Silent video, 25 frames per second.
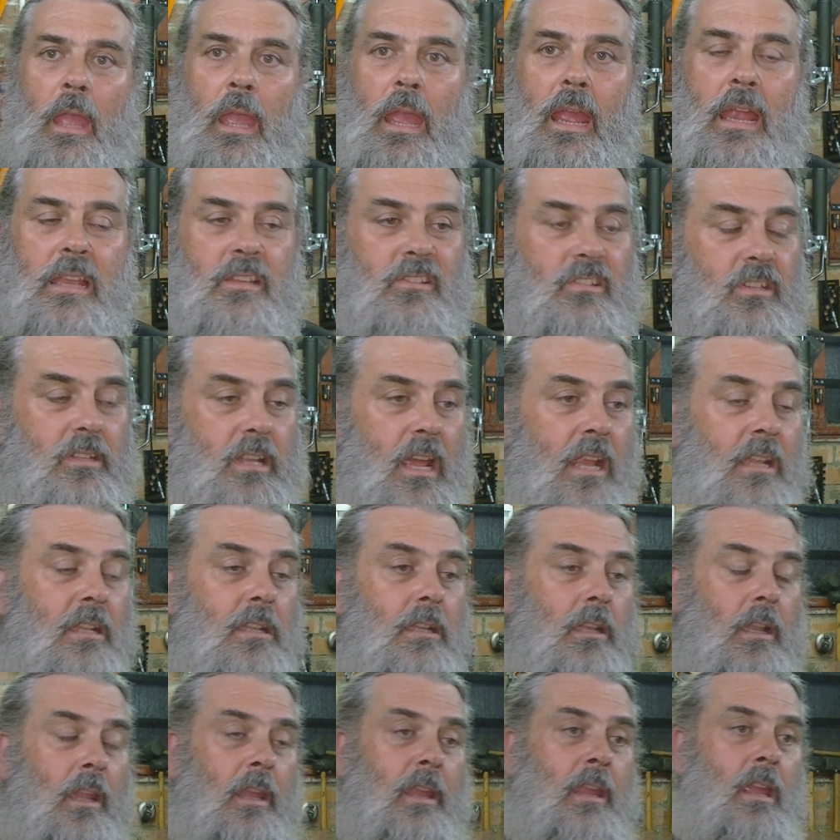
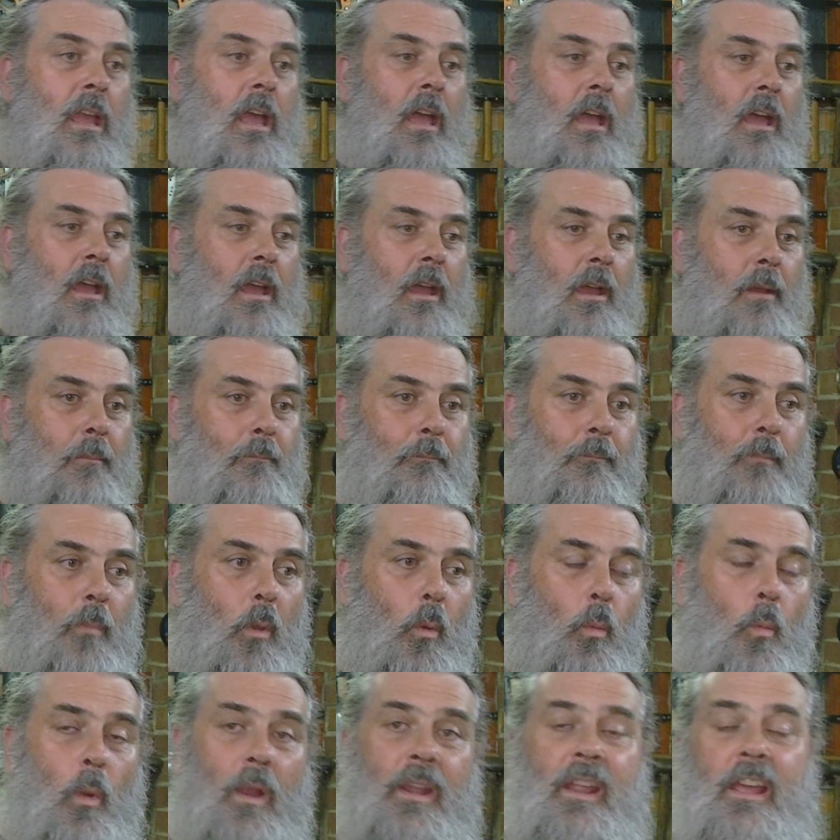Incidentally,
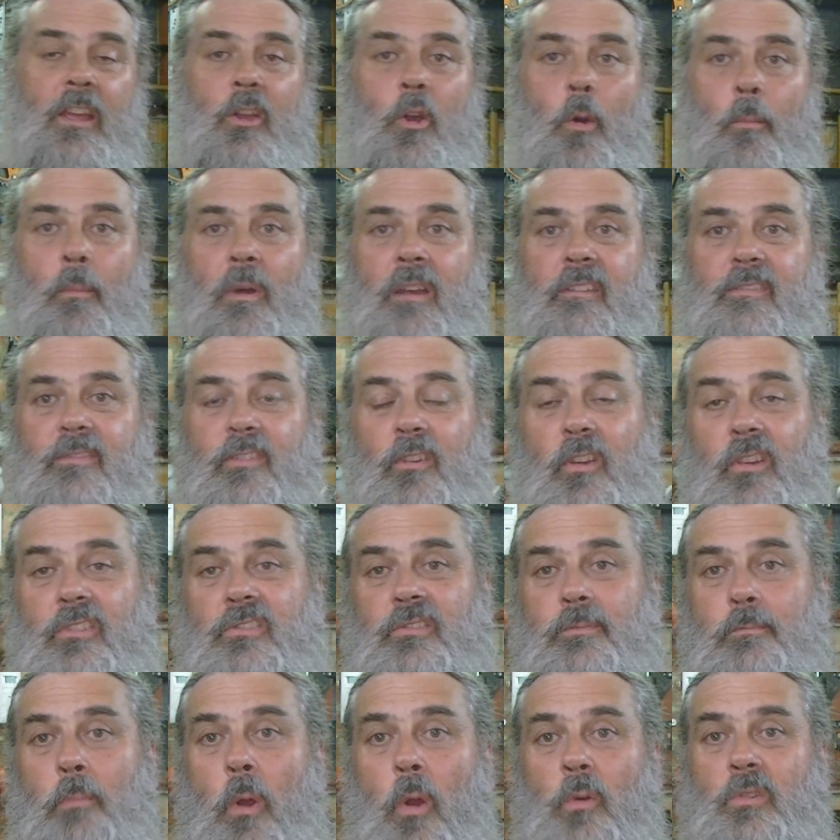when I got my
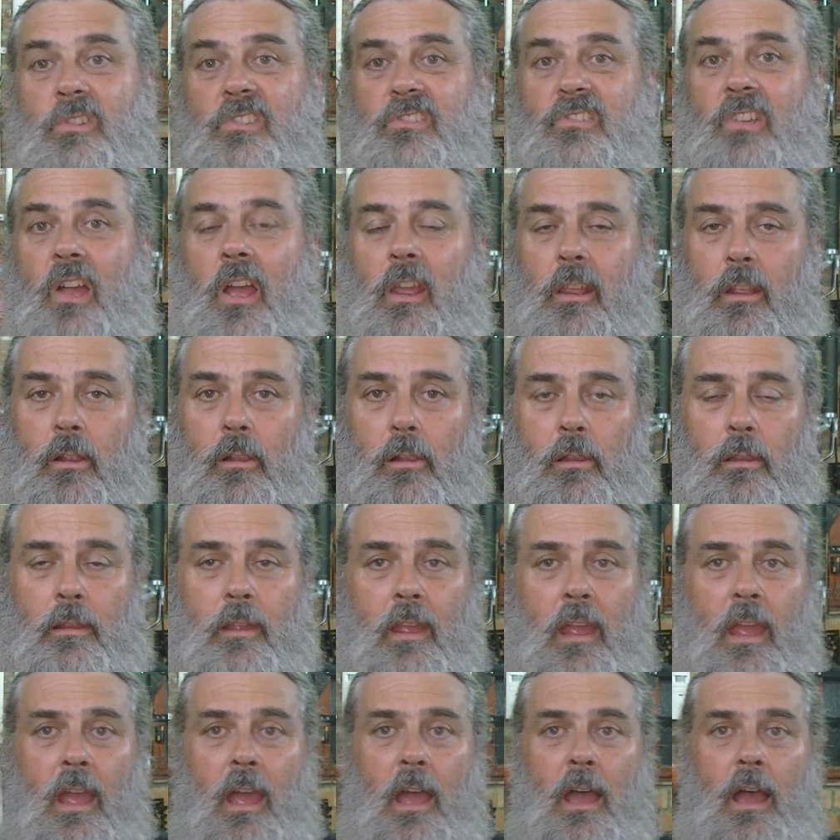first motorcycle,
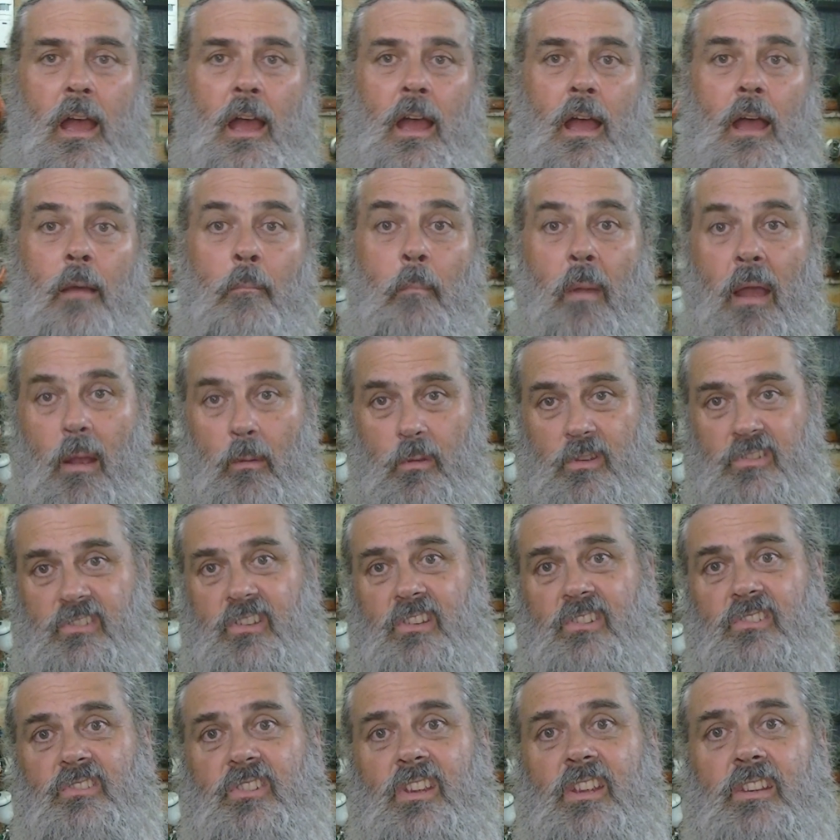I was
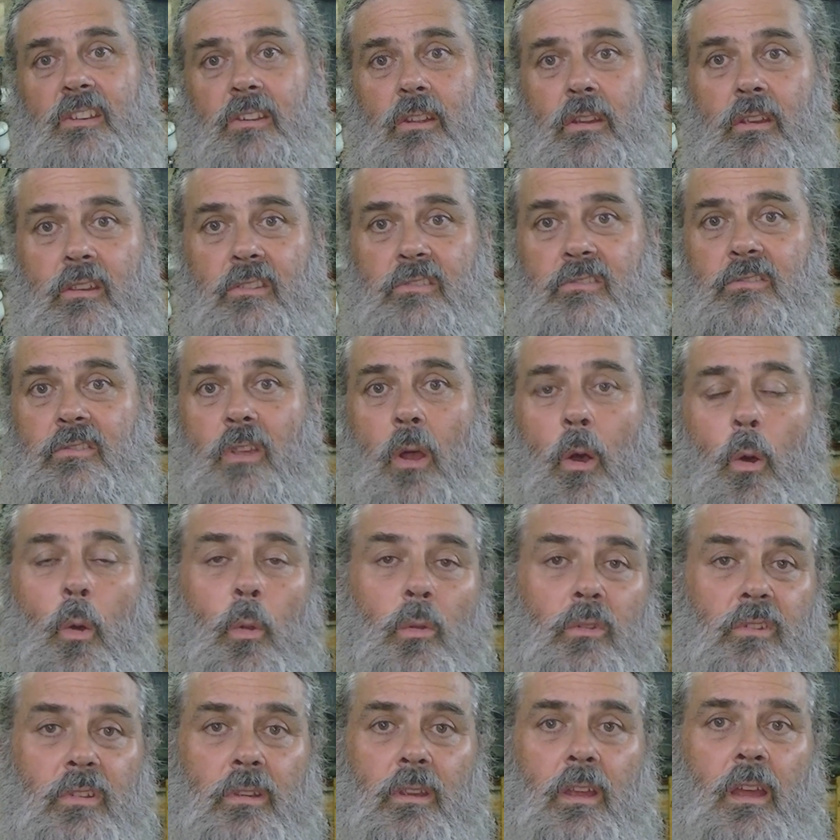16 years
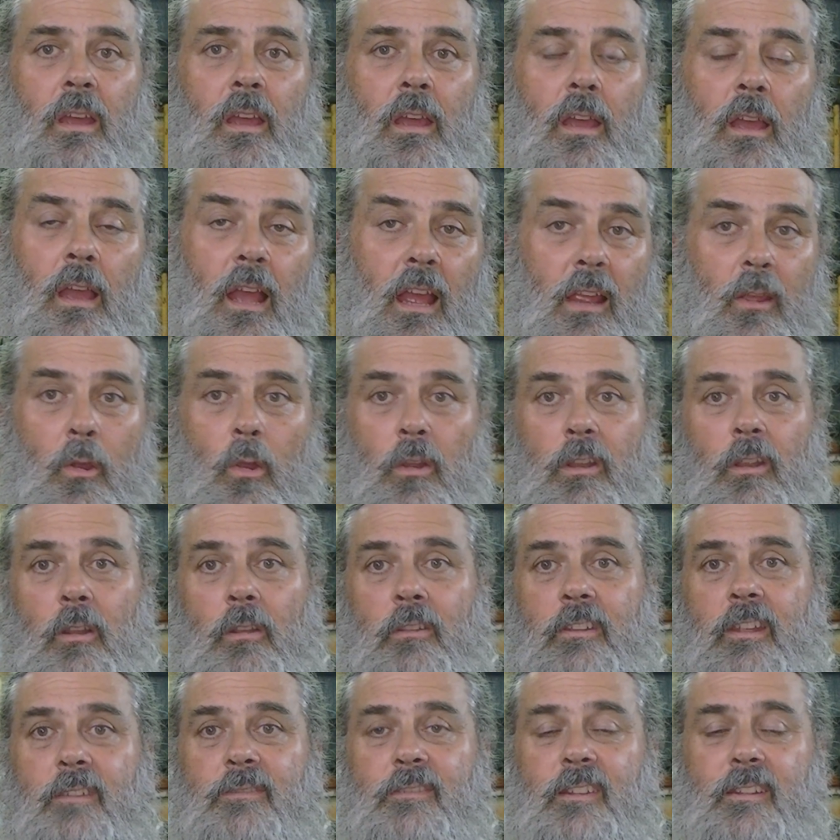old. I got a little
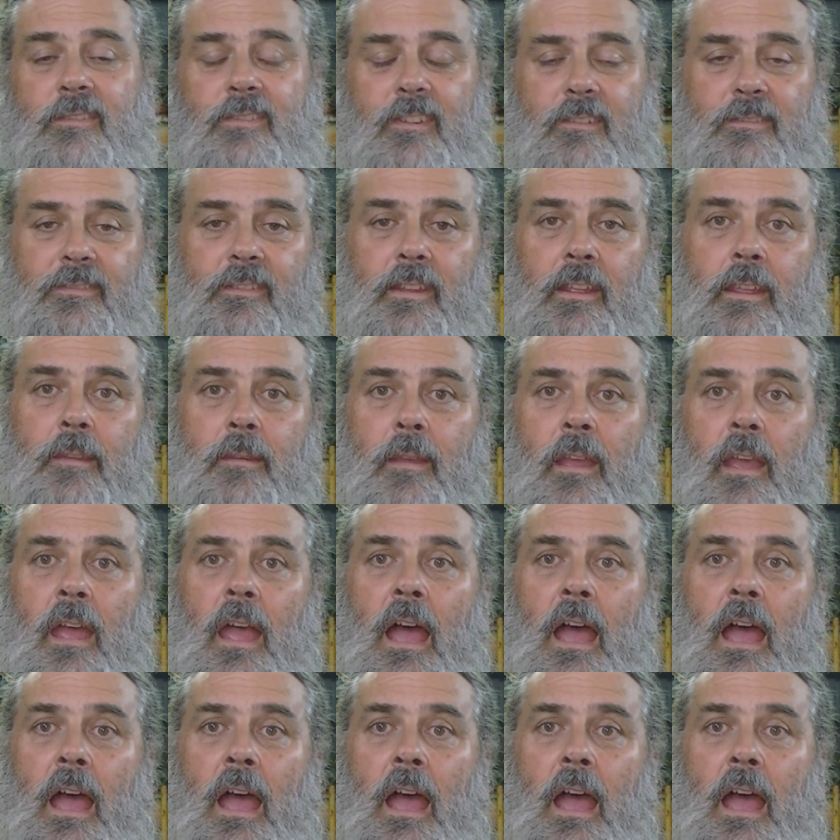nifty 50.